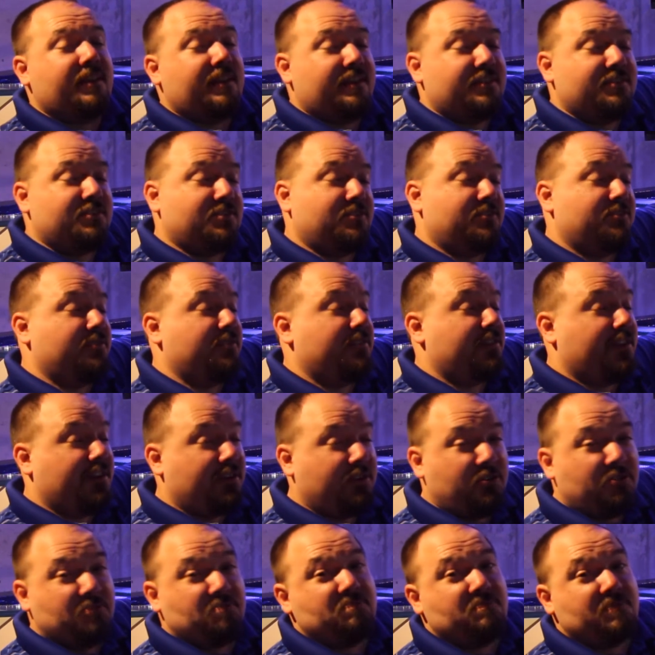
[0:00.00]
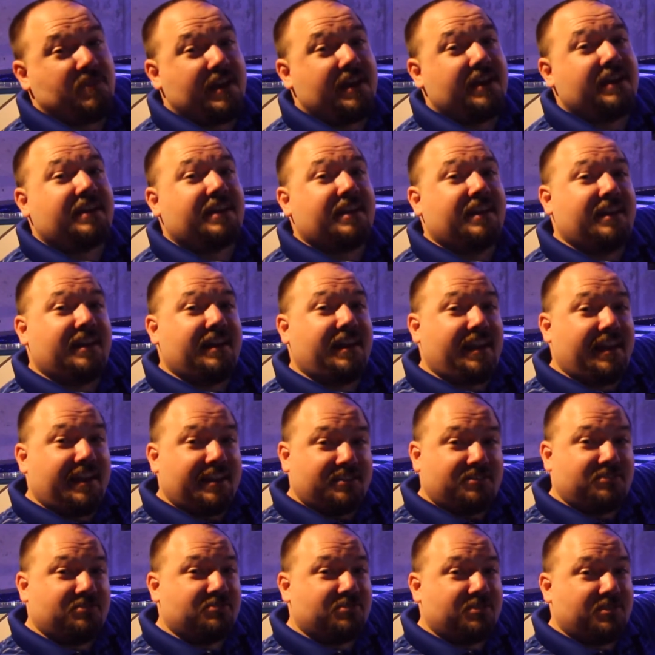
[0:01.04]
So I hope that kind of
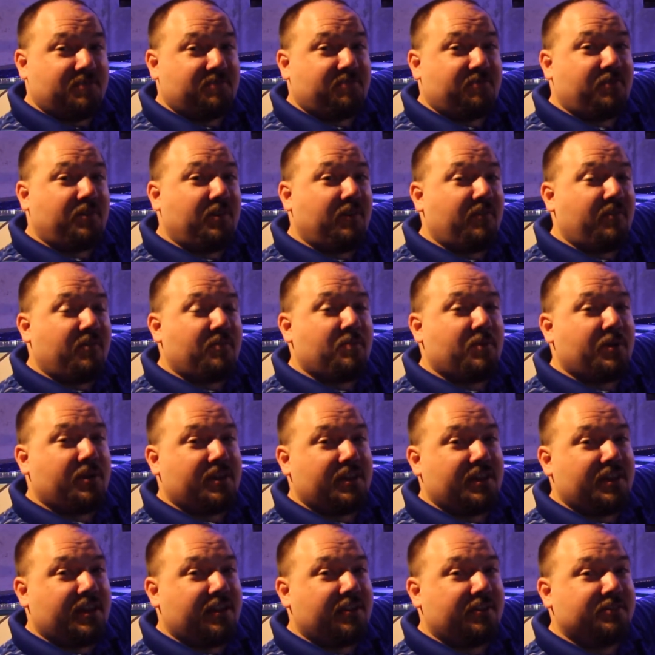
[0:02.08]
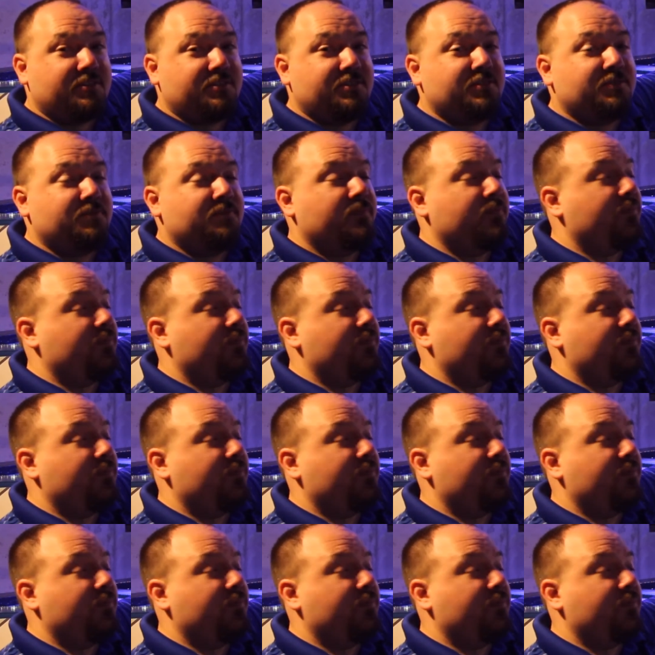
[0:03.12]
answers it for everybody else.